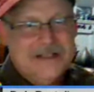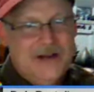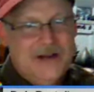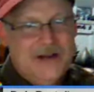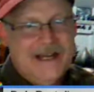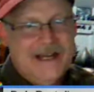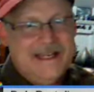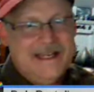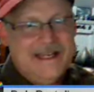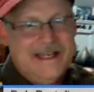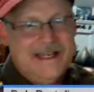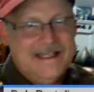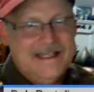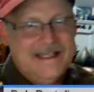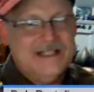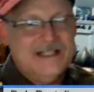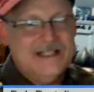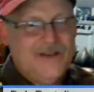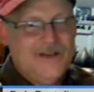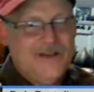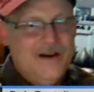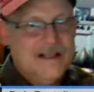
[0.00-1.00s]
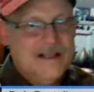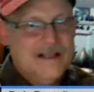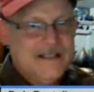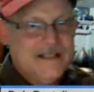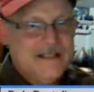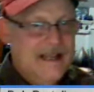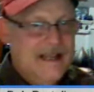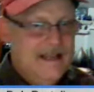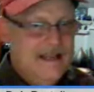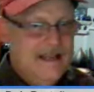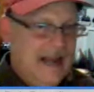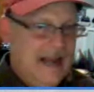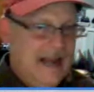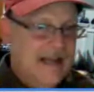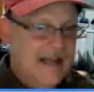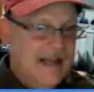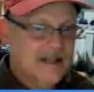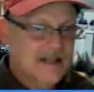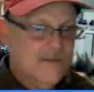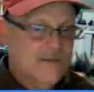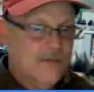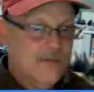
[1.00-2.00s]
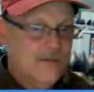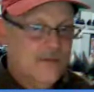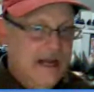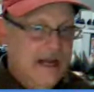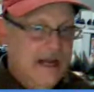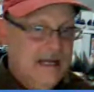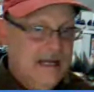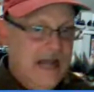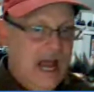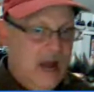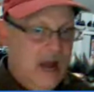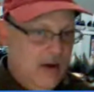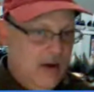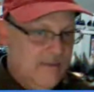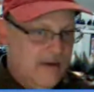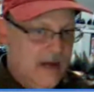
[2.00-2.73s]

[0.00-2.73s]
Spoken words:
So I think it's fair to say that as of right now,